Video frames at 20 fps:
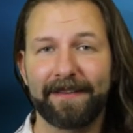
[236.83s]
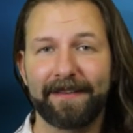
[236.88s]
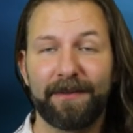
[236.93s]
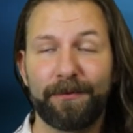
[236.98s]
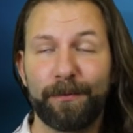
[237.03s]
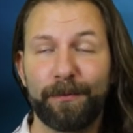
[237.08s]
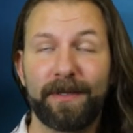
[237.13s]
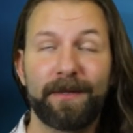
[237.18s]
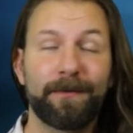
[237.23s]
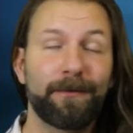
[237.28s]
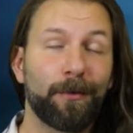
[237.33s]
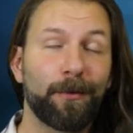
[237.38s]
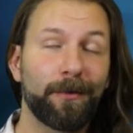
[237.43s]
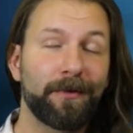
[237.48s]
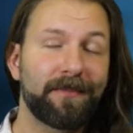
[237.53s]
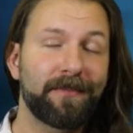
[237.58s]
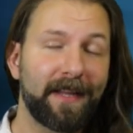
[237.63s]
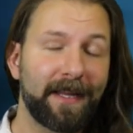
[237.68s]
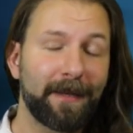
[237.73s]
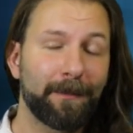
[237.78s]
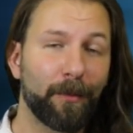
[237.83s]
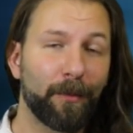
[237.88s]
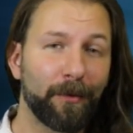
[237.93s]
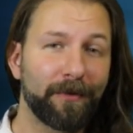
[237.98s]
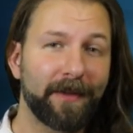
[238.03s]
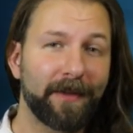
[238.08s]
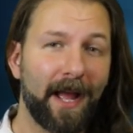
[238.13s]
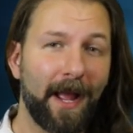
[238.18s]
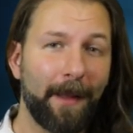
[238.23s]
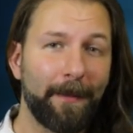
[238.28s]
This will of course take
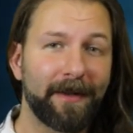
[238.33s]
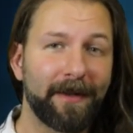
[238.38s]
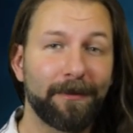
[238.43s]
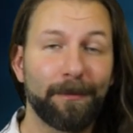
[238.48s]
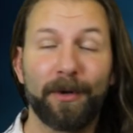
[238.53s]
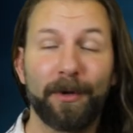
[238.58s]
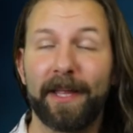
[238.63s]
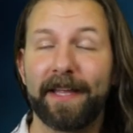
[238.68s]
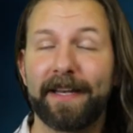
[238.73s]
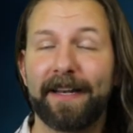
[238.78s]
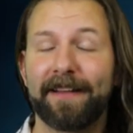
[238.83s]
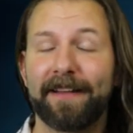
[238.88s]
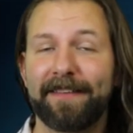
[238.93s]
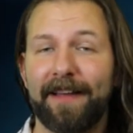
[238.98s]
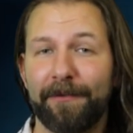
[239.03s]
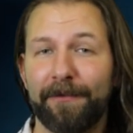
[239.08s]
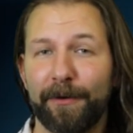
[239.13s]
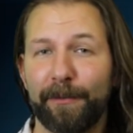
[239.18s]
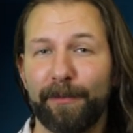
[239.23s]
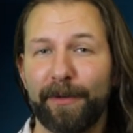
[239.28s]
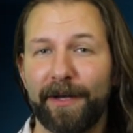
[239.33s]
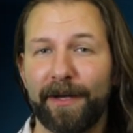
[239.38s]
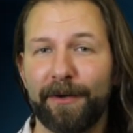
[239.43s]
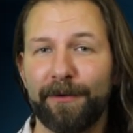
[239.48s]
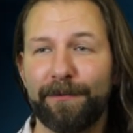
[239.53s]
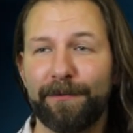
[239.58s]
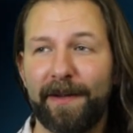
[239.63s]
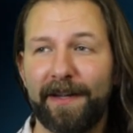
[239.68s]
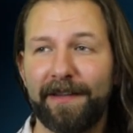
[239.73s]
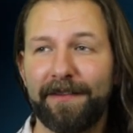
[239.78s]
more time and it's probably not to every
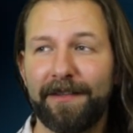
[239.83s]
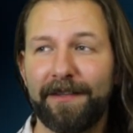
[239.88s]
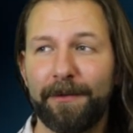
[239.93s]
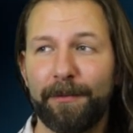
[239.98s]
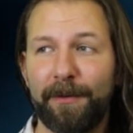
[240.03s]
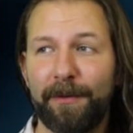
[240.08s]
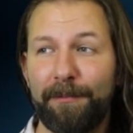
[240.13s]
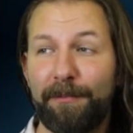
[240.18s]
player's fancy,